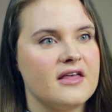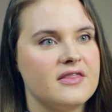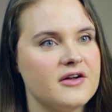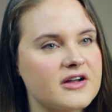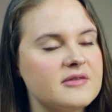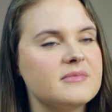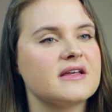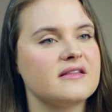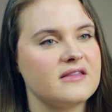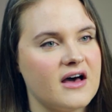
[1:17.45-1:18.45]
there can be
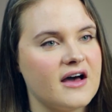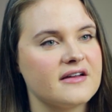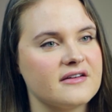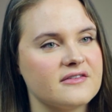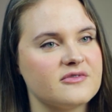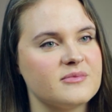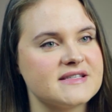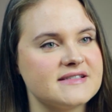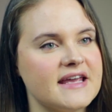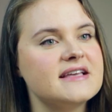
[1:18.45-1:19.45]
a lot of
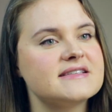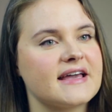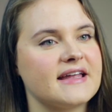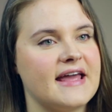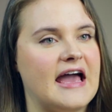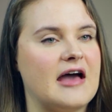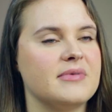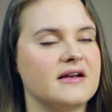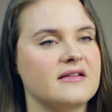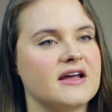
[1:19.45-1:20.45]
mistakes that can
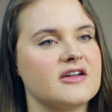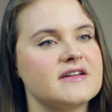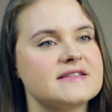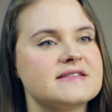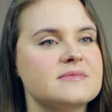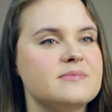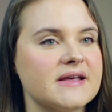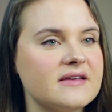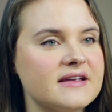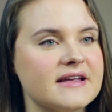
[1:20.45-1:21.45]
happen, a lot of
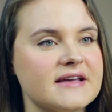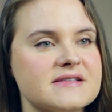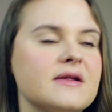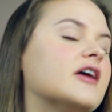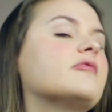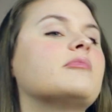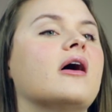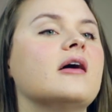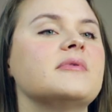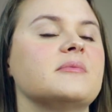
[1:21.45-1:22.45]
instabilities, a lot of
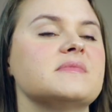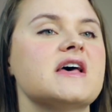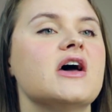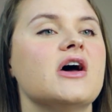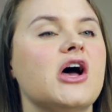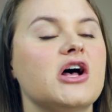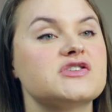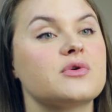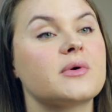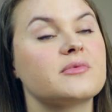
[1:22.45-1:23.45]
problems.
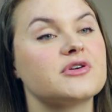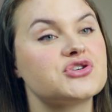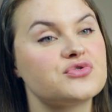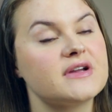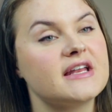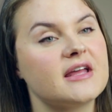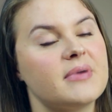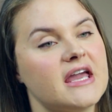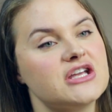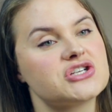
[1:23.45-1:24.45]
So when we're treating
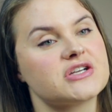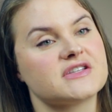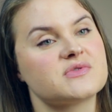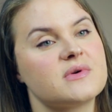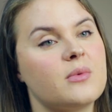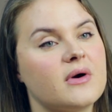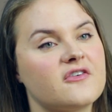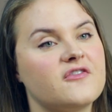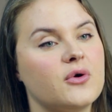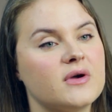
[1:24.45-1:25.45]
patients, we want to
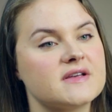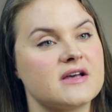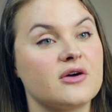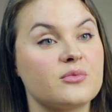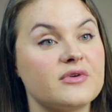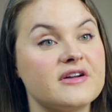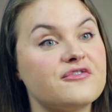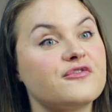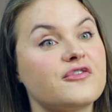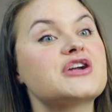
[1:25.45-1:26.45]
focus on
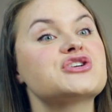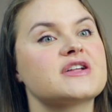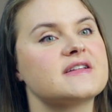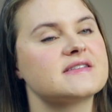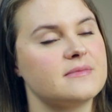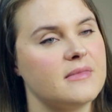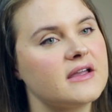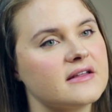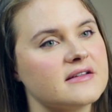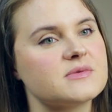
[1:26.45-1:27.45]
refreshing this
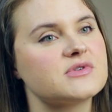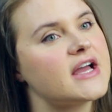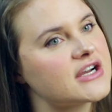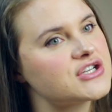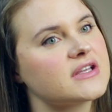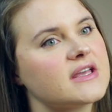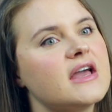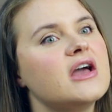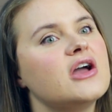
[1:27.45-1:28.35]
homunculus, which actually